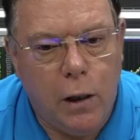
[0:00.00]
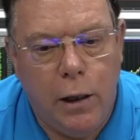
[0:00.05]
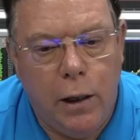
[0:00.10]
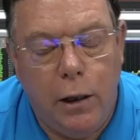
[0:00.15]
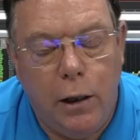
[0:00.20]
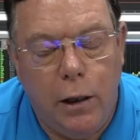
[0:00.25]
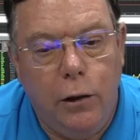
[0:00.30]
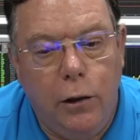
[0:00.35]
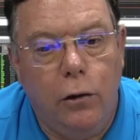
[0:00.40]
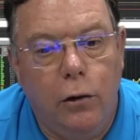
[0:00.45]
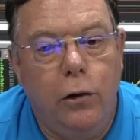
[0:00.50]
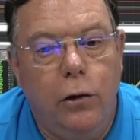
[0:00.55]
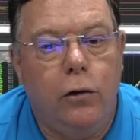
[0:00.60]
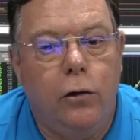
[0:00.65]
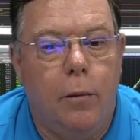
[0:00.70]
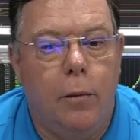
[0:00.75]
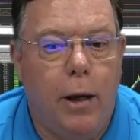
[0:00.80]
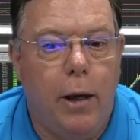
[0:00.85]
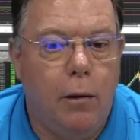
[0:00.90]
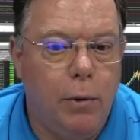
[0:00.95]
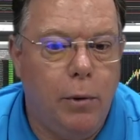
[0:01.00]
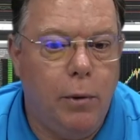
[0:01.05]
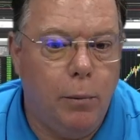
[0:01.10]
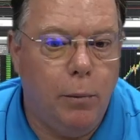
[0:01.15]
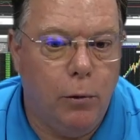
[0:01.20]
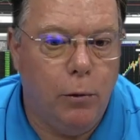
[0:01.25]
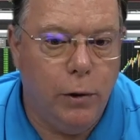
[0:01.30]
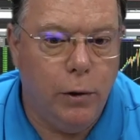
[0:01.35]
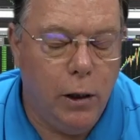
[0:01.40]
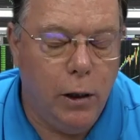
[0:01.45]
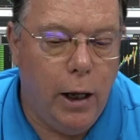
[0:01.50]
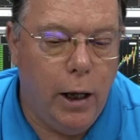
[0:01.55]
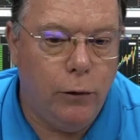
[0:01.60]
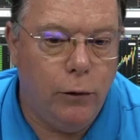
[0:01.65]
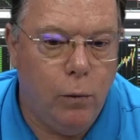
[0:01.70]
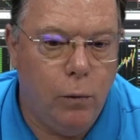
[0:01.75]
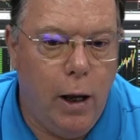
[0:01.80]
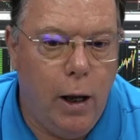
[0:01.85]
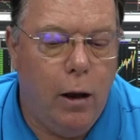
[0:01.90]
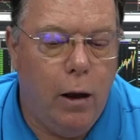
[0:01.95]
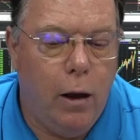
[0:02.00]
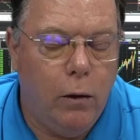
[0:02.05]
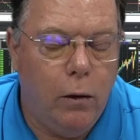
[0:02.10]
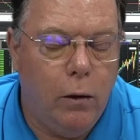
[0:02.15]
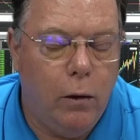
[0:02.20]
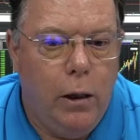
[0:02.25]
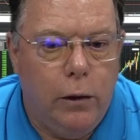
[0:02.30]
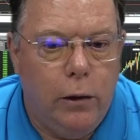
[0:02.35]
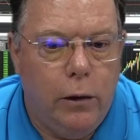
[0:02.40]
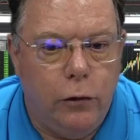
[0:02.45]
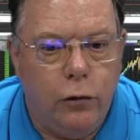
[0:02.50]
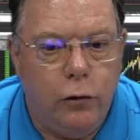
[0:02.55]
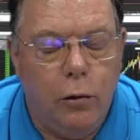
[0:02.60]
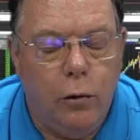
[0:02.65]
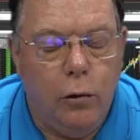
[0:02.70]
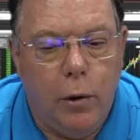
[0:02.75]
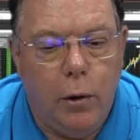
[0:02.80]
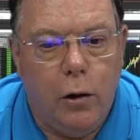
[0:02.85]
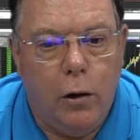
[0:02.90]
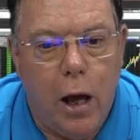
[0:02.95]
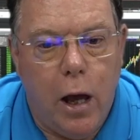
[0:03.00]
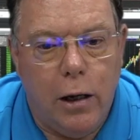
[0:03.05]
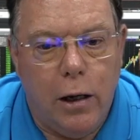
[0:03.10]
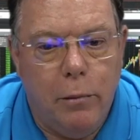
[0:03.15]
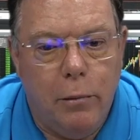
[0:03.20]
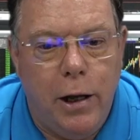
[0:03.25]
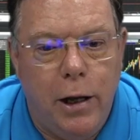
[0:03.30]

and then the earnings come out and people realize wow there's still a lot of